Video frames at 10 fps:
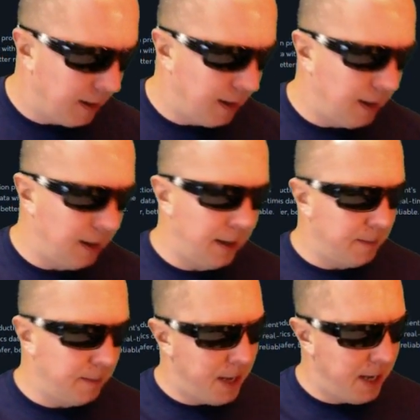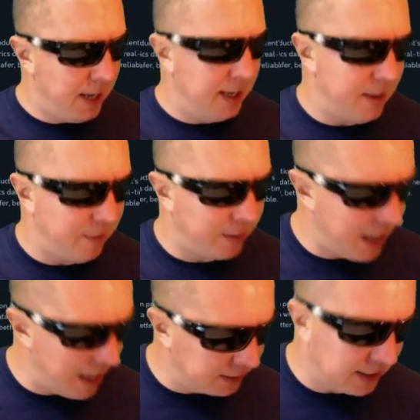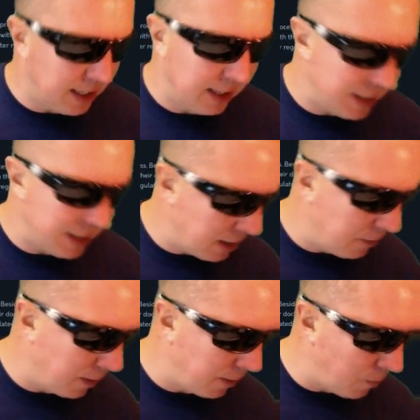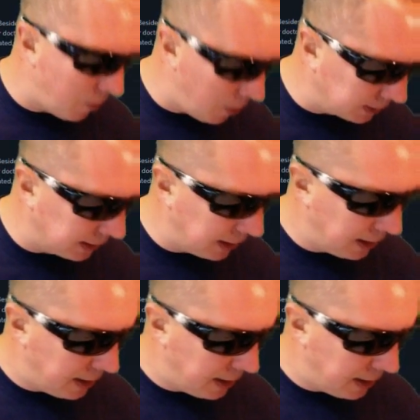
had appeared in their accounts and they didn't know what it was.